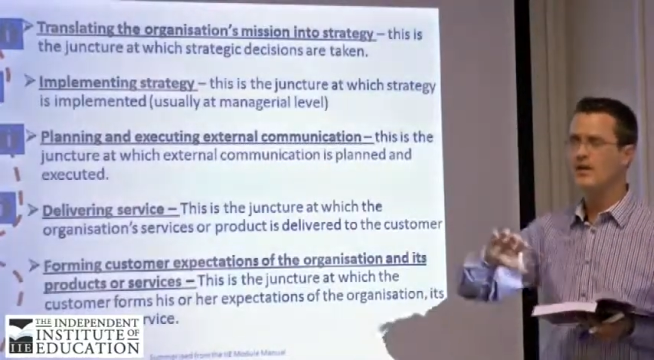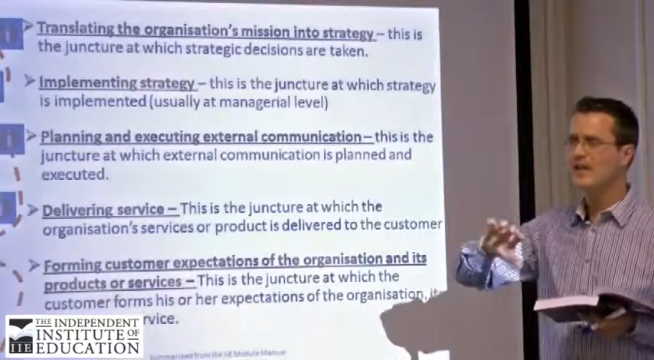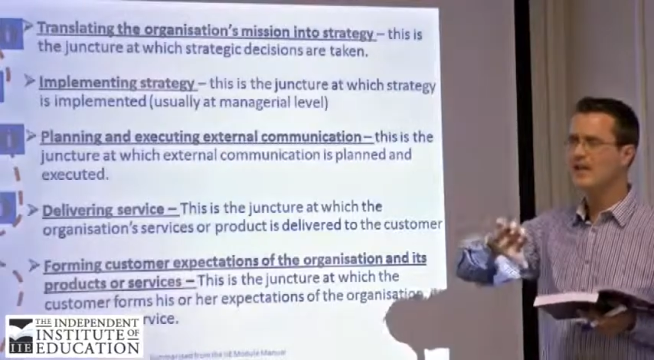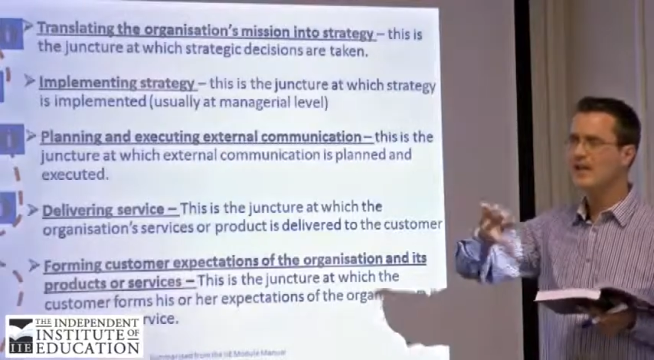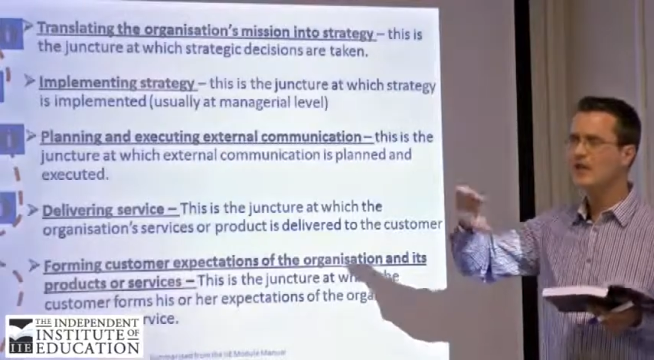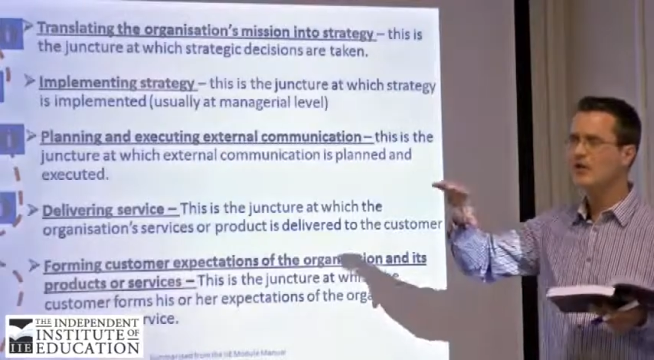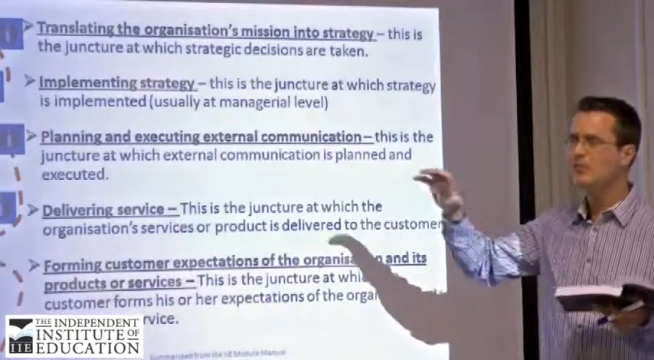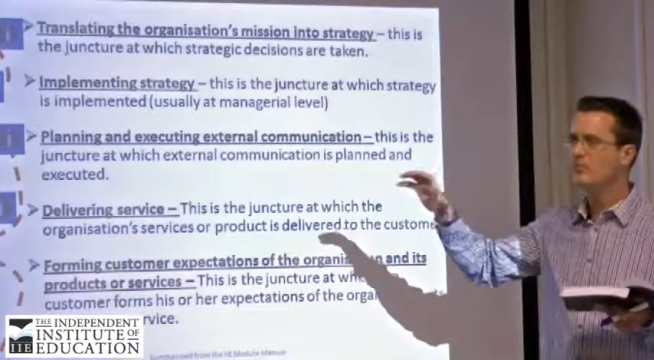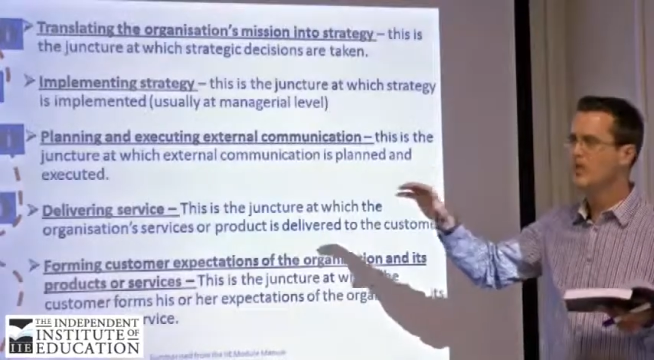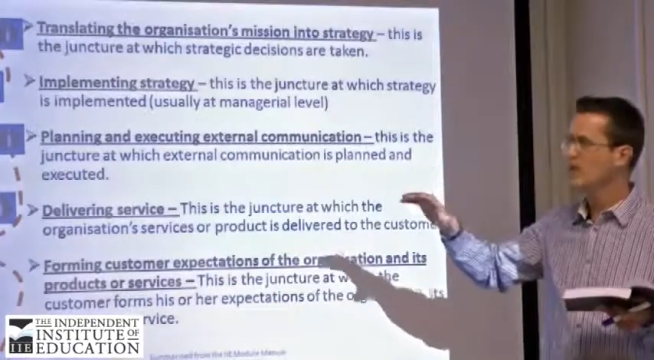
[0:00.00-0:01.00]
It
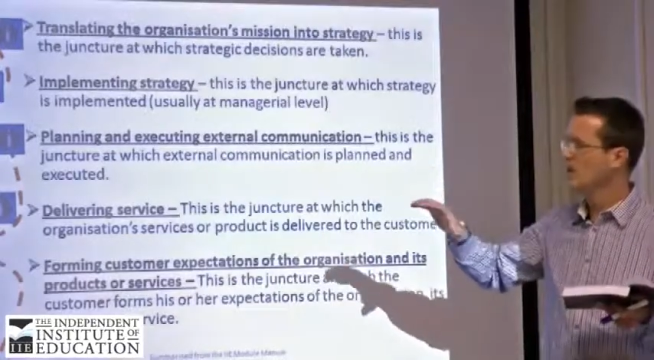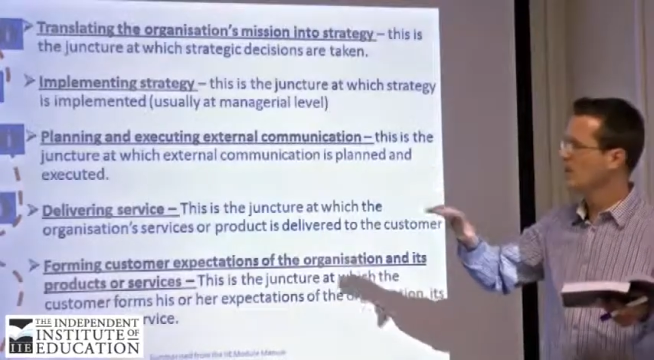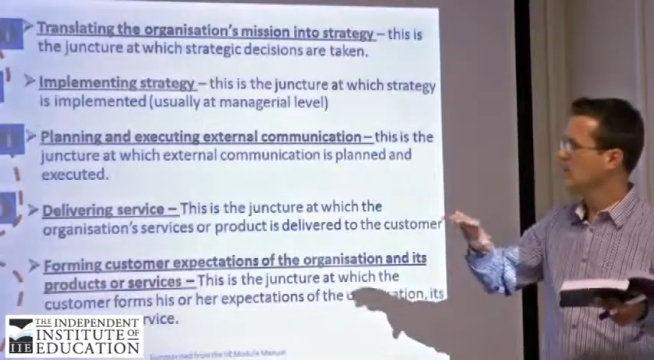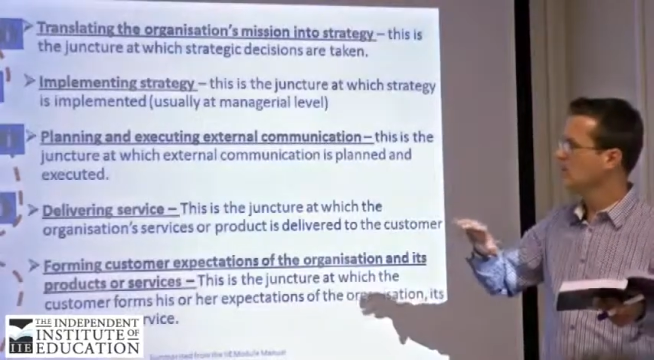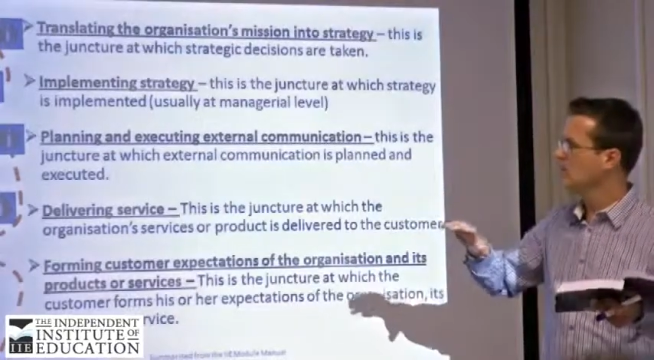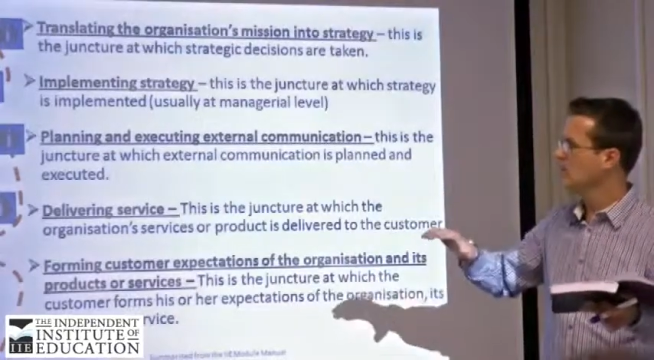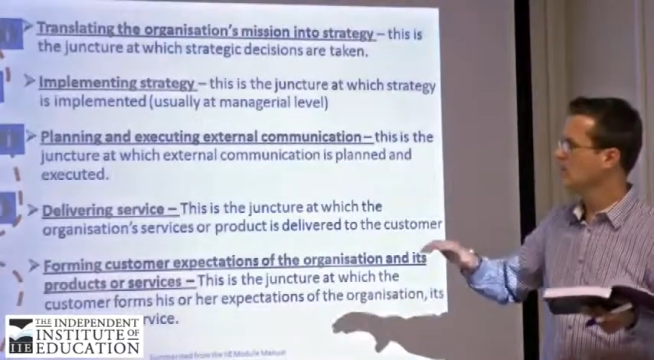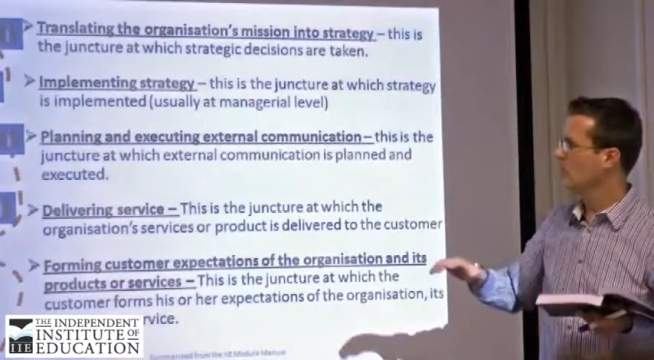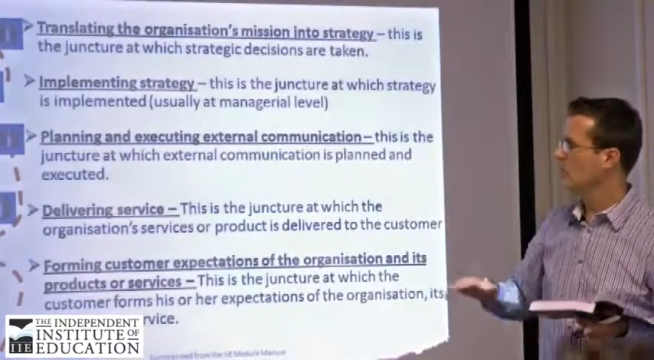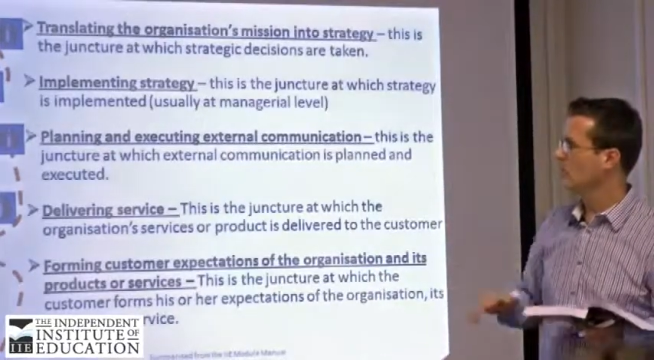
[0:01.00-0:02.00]
cannot be too
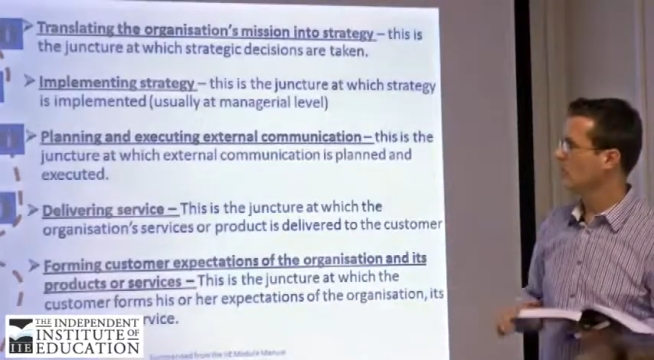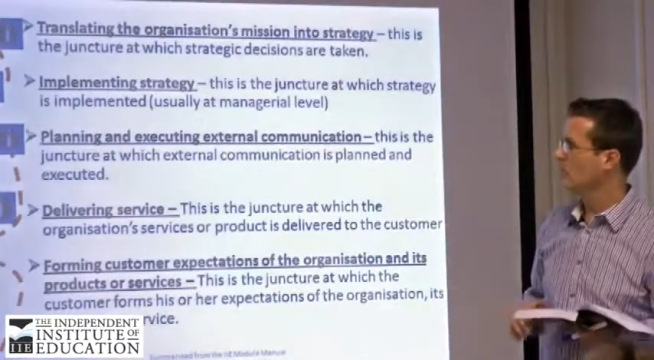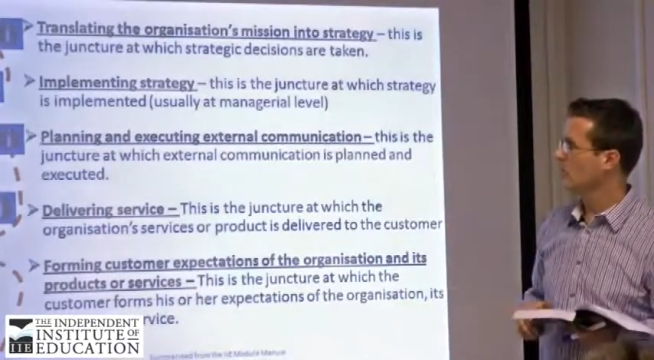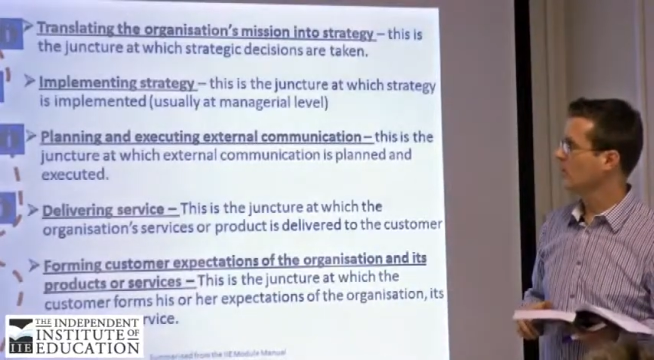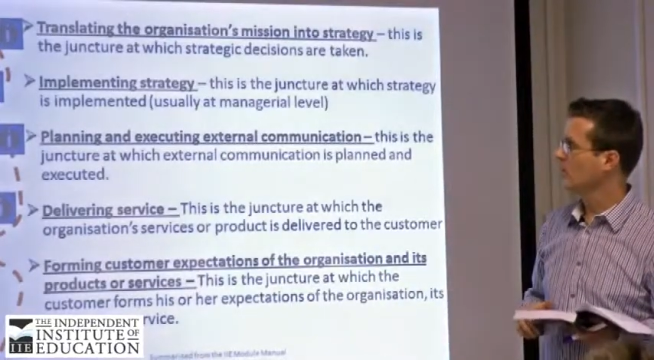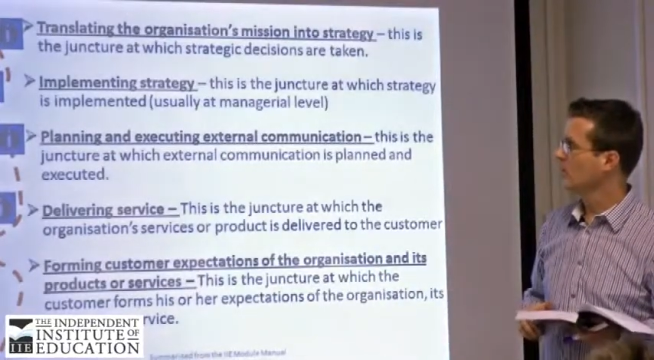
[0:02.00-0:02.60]
far apart.